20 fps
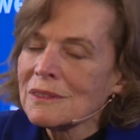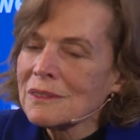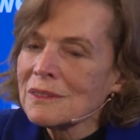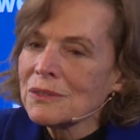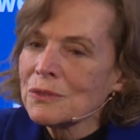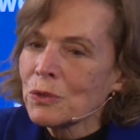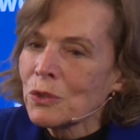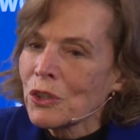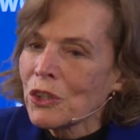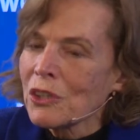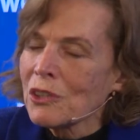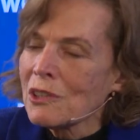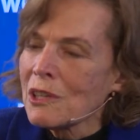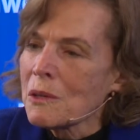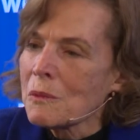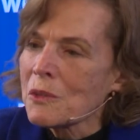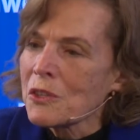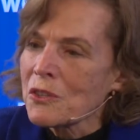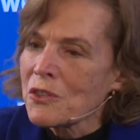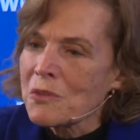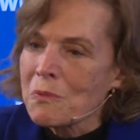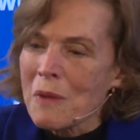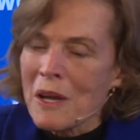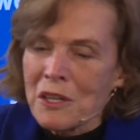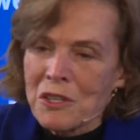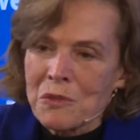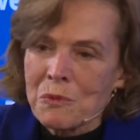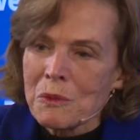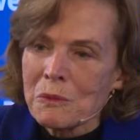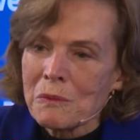four kilometers,
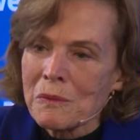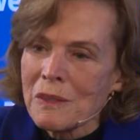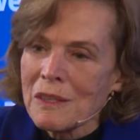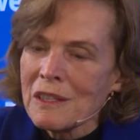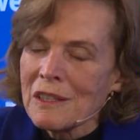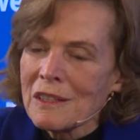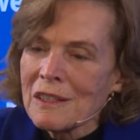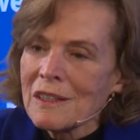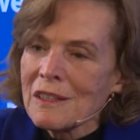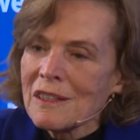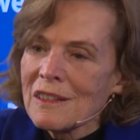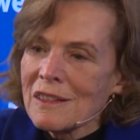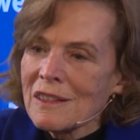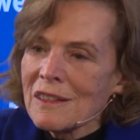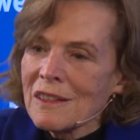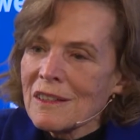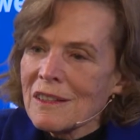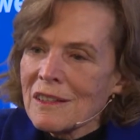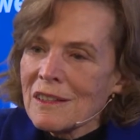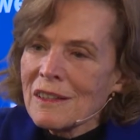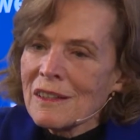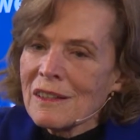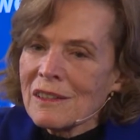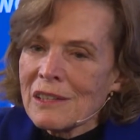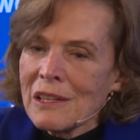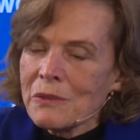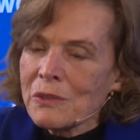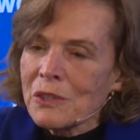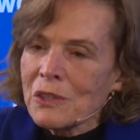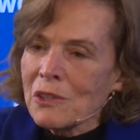maximum
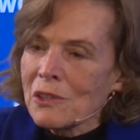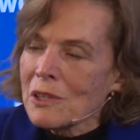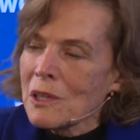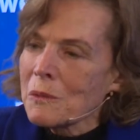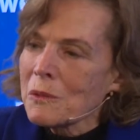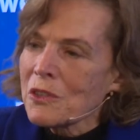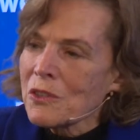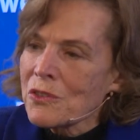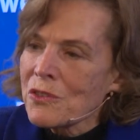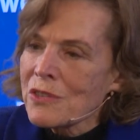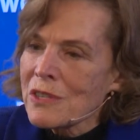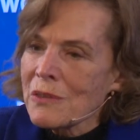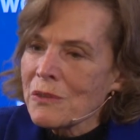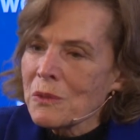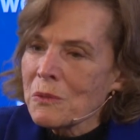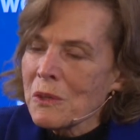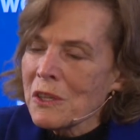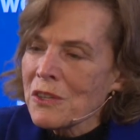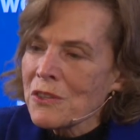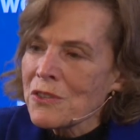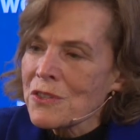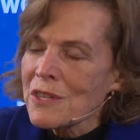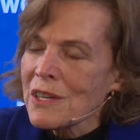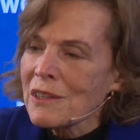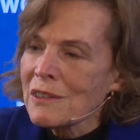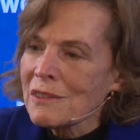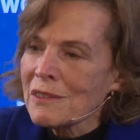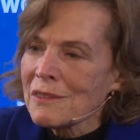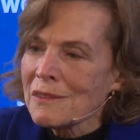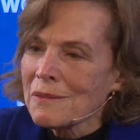11 kilometers, seven miles
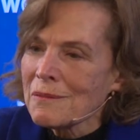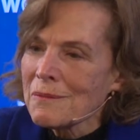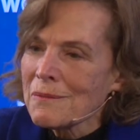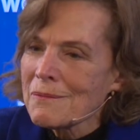down.